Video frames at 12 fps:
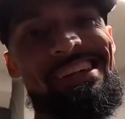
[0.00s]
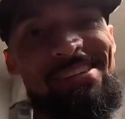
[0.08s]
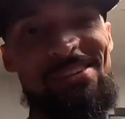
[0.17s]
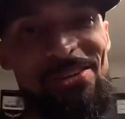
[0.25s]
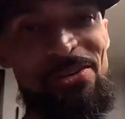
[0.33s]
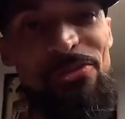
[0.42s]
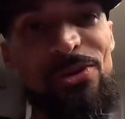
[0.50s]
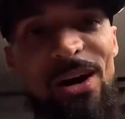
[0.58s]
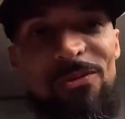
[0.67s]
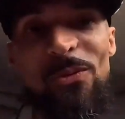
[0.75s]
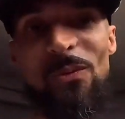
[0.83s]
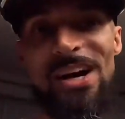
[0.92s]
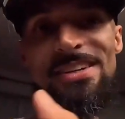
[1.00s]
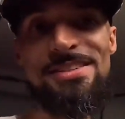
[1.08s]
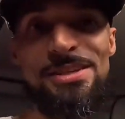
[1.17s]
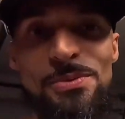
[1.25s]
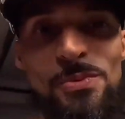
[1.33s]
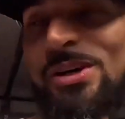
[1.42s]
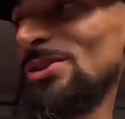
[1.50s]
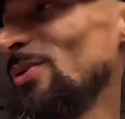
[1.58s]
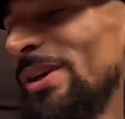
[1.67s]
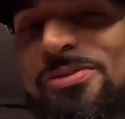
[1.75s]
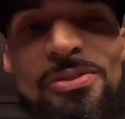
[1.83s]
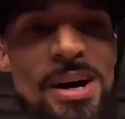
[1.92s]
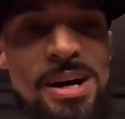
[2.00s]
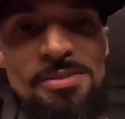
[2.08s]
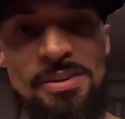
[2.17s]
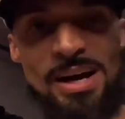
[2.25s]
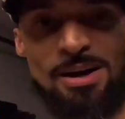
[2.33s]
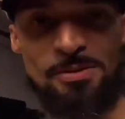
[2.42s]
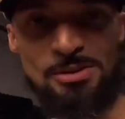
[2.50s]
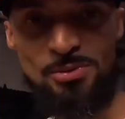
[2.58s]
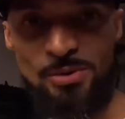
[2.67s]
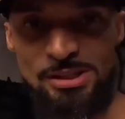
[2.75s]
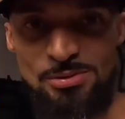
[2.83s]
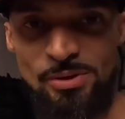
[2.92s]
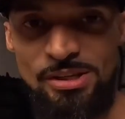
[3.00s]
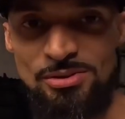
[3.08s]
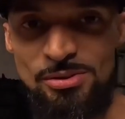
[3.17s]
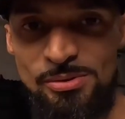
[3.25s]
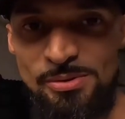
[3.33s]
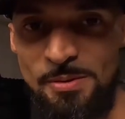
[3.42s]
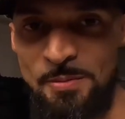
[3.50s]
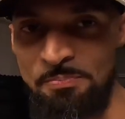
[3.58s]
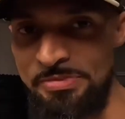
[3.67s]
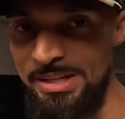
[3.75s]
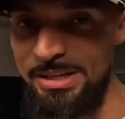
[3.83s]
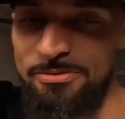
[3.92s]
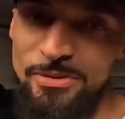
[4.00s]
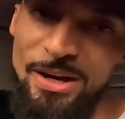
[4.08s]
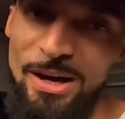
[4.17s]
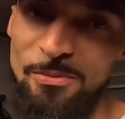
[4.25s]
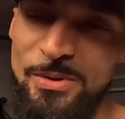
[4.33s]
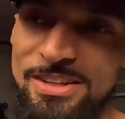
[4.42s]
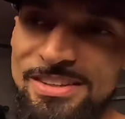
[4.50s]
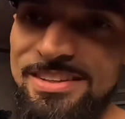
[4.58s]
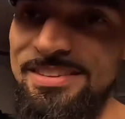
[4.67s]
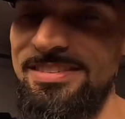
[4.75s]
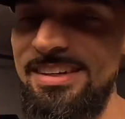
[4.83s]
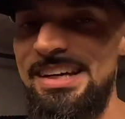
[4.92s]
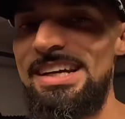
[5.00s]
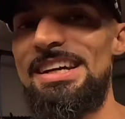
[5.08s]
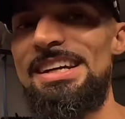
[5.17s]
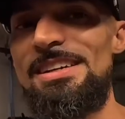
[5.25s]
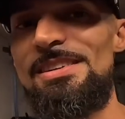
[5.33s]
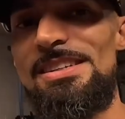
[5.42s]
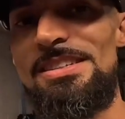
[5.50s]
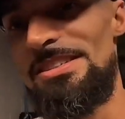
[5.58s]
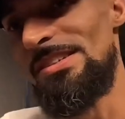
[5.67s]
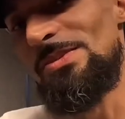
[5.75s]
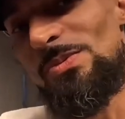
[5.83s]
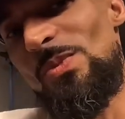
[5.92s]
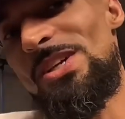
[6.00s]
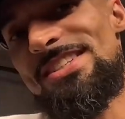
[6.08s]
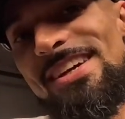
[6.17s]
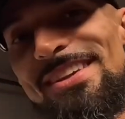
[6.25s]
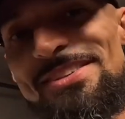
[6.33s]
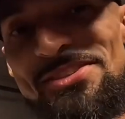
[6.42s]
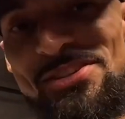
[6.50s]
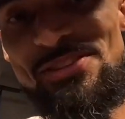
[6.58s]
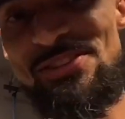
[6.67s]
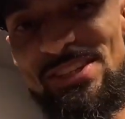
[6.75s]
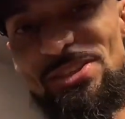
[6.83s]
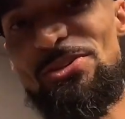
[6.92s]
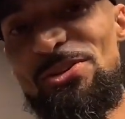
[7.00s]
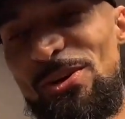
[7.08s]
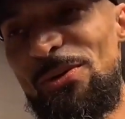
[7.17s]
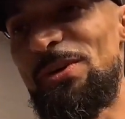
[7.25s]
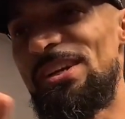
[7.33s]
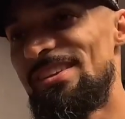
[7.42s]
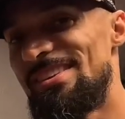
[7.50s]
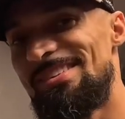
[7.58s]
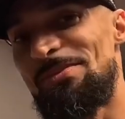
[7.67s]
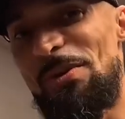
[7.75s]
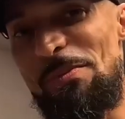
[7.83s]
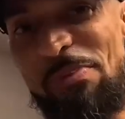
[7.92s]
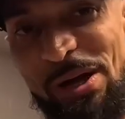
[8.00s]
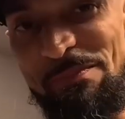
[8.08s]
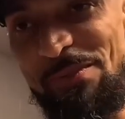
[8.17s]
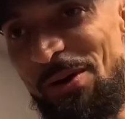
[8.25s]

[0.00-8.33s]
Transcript: you know, if you have a YZ125, I have a 2022. If you have one of these, what silencer did you go with? What pipe